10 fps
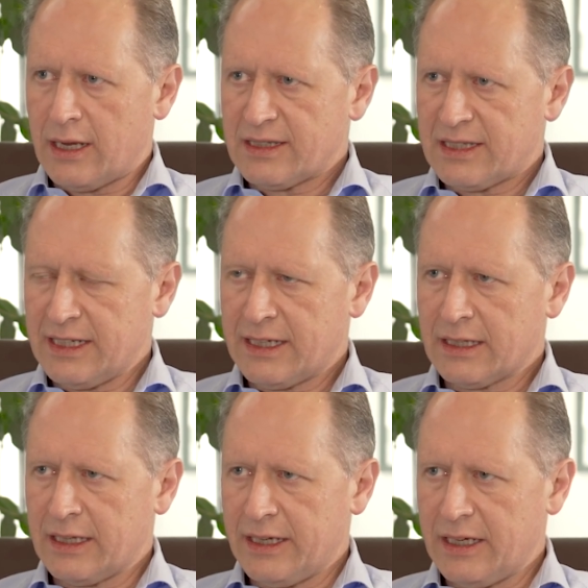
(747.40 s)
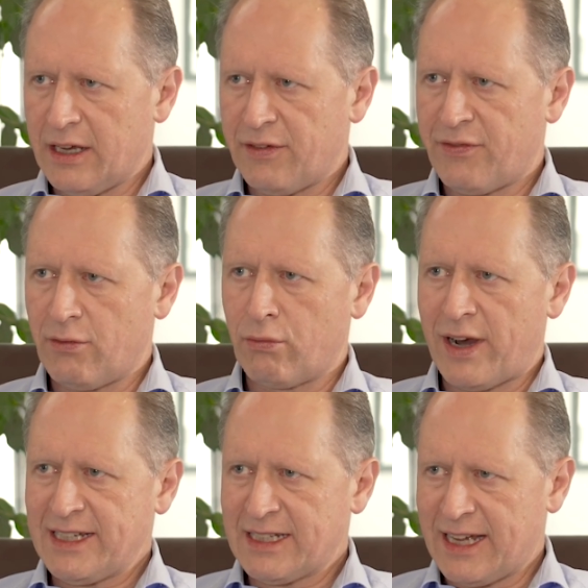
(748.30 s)
Secondly, if
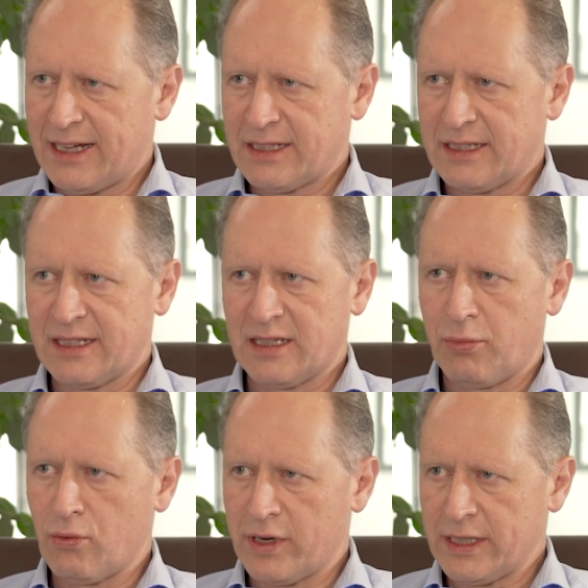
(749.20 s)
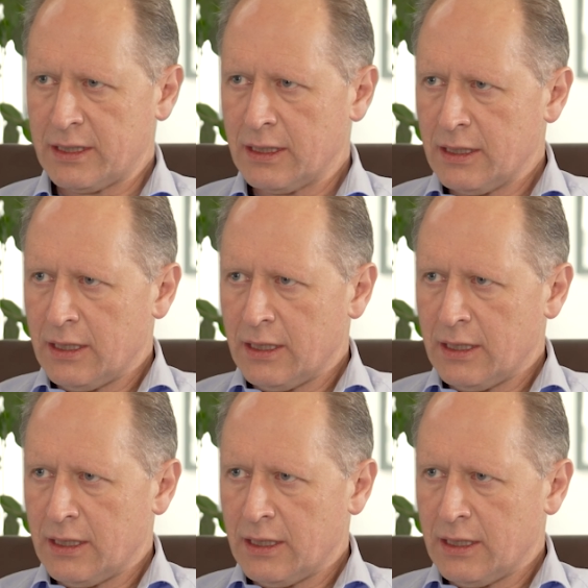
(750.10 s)
rate cuts disappoint,